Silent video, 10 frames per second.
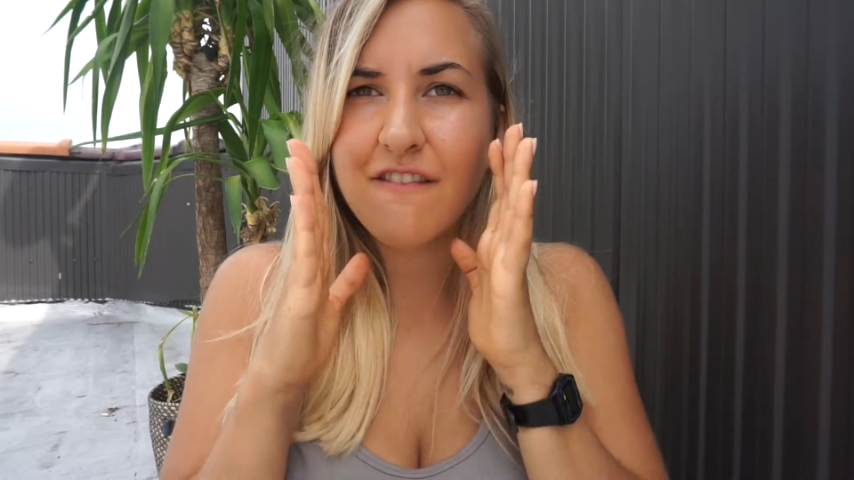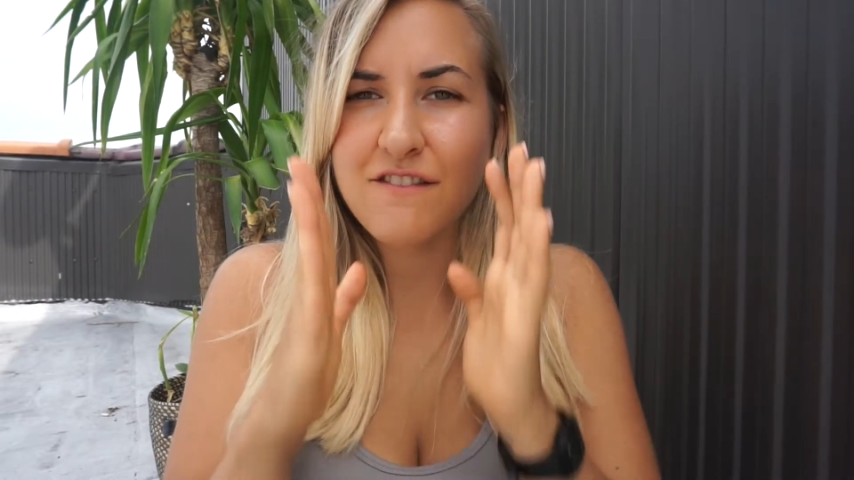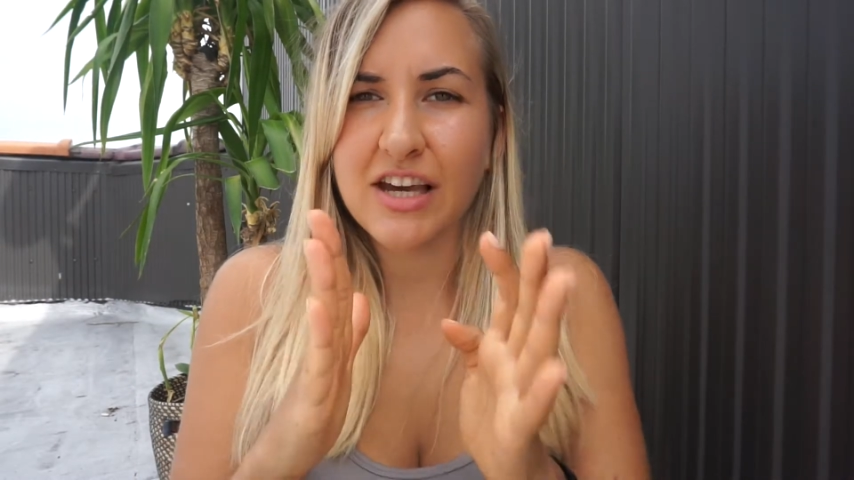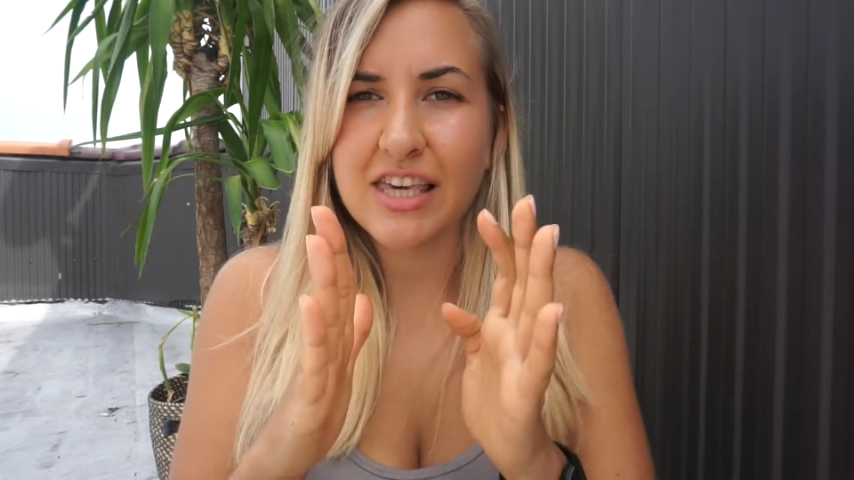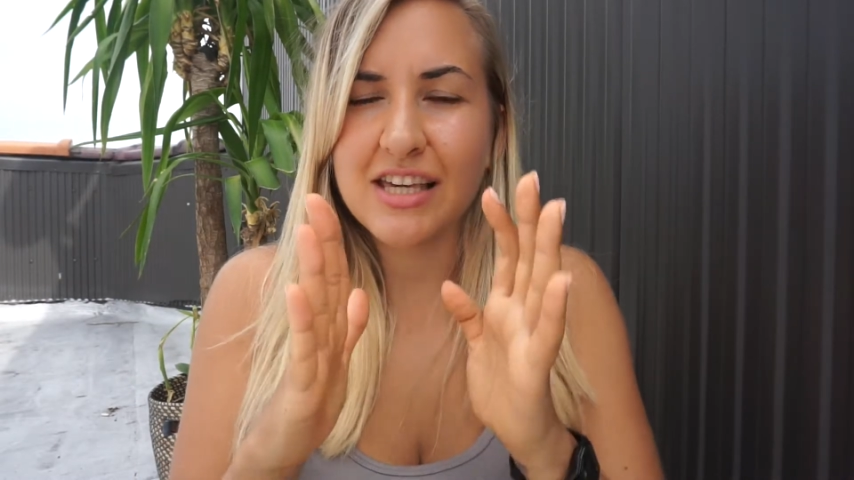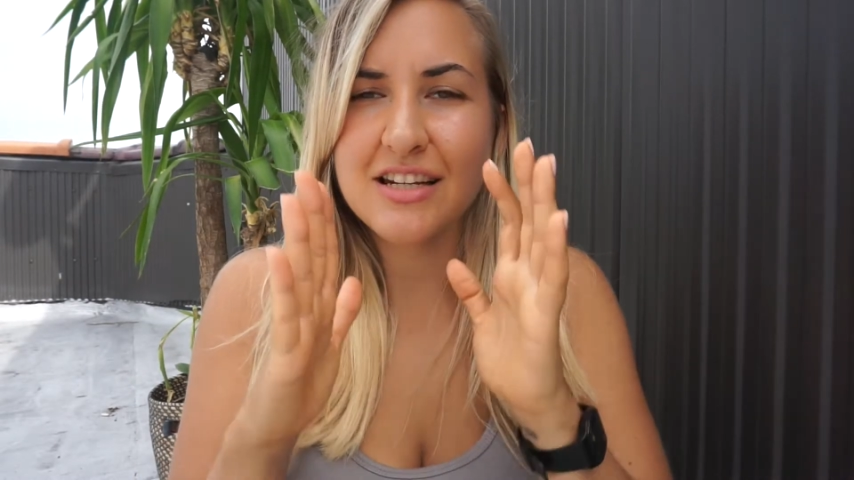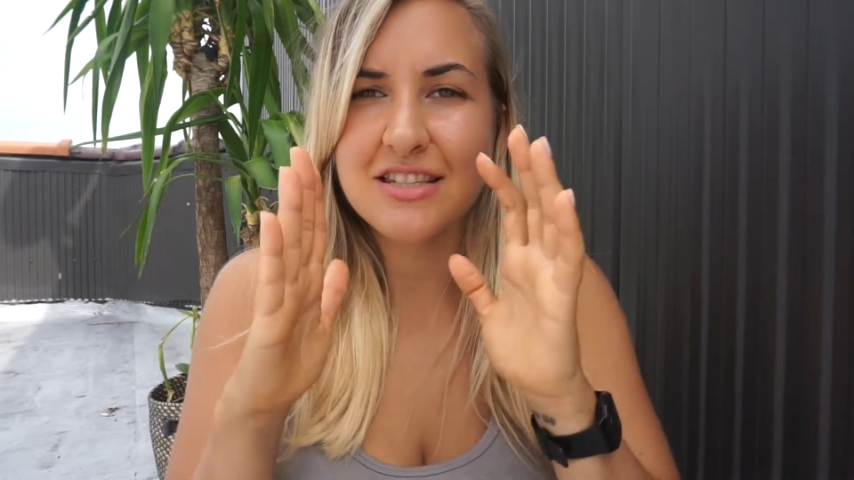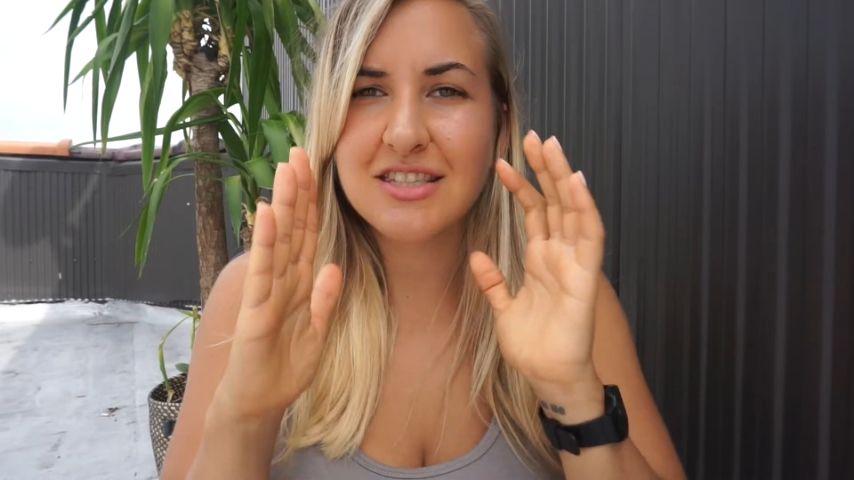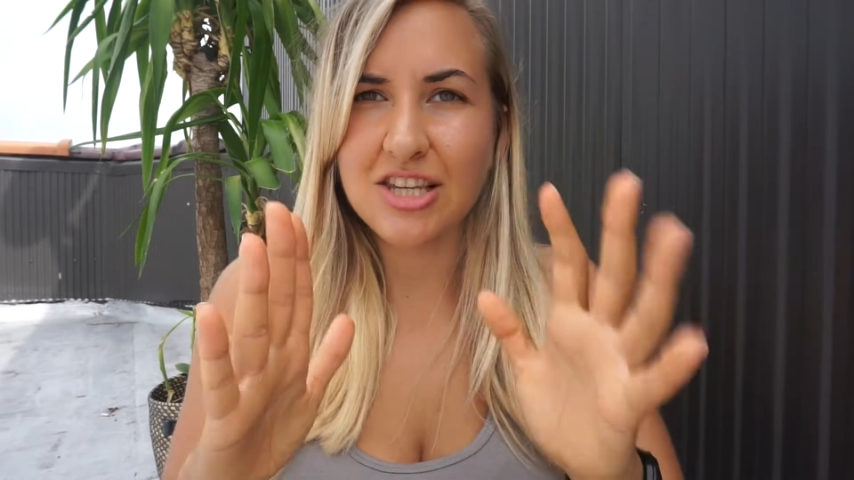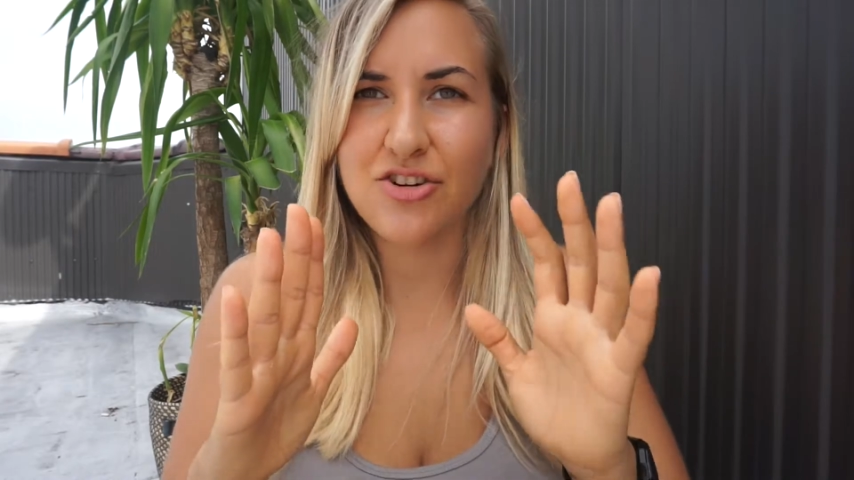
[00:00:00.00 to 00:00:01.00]
fucking
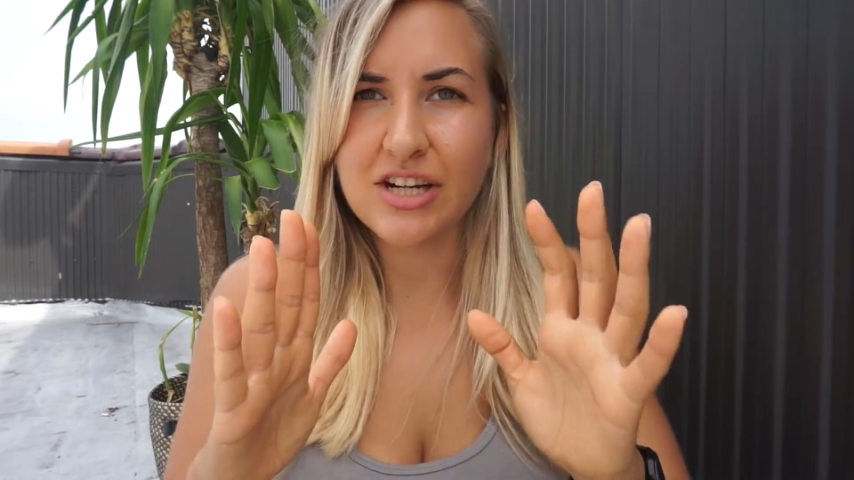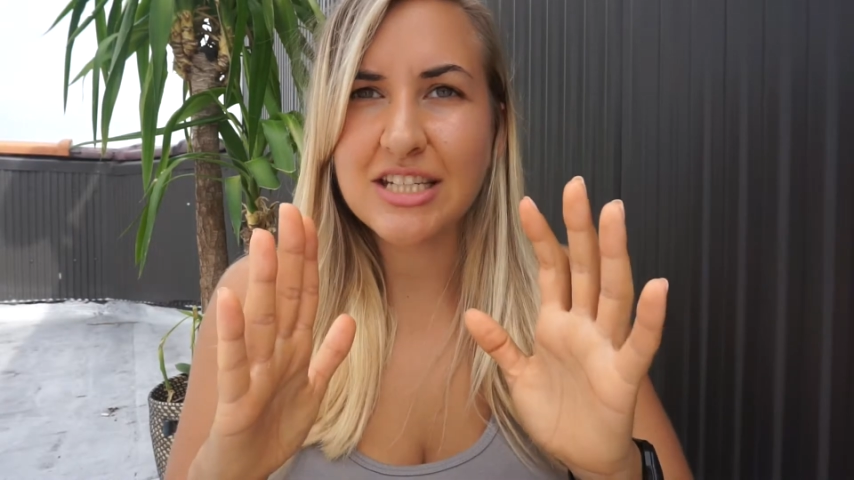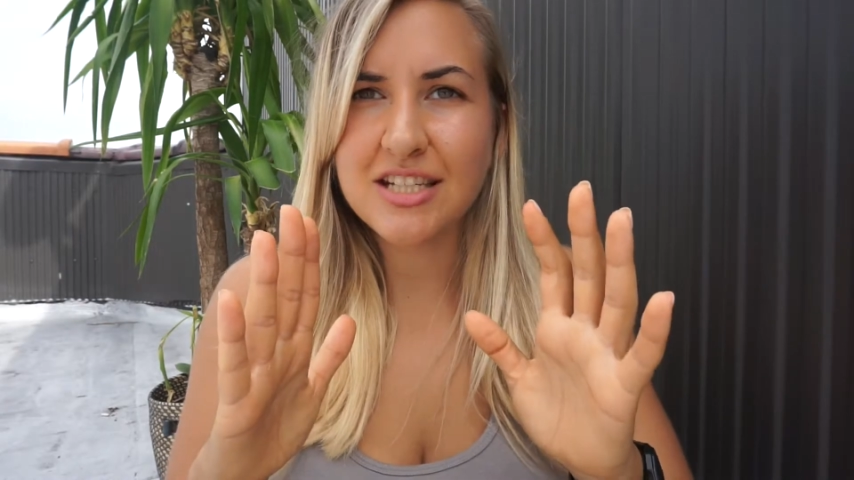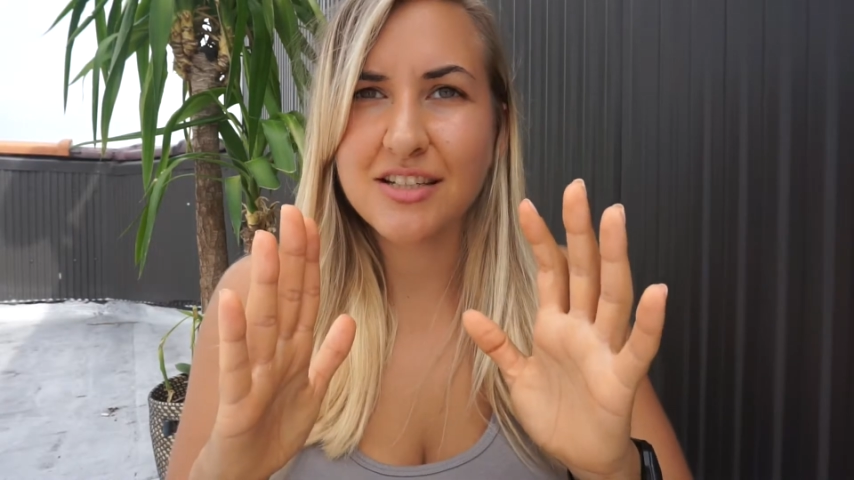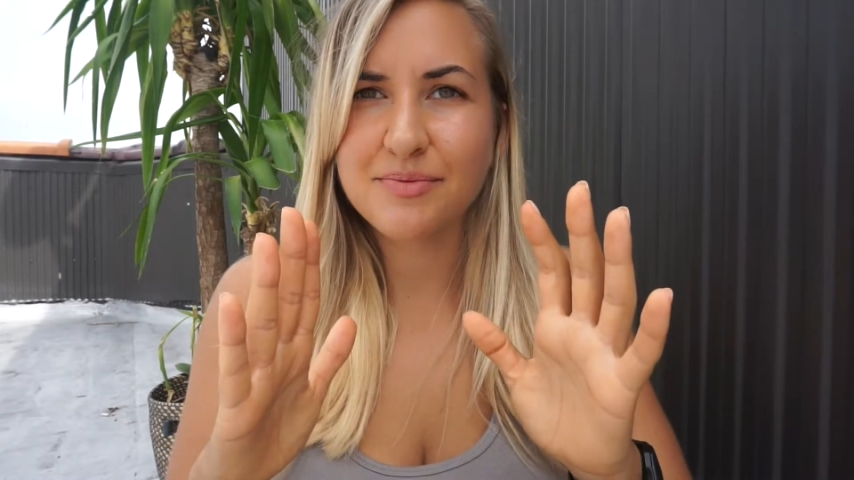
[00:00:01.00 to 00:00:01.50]
secret.